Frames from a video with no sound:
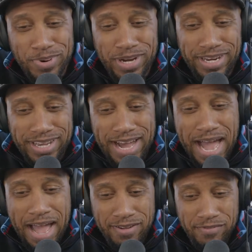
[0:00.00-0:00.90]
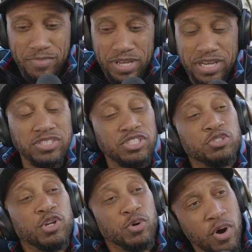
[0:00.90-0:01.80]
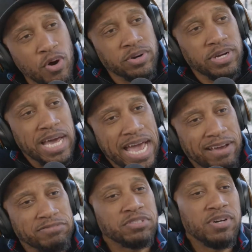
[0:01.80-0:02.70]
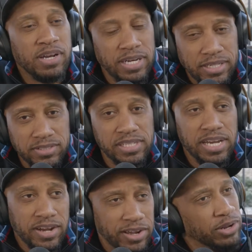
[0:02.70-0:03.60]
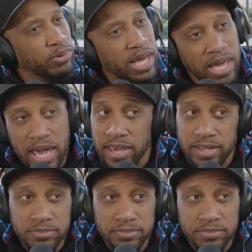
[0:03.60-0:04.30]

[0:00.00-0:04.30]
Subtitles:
But because she's a little older now, I have to start letting her know, like, hey.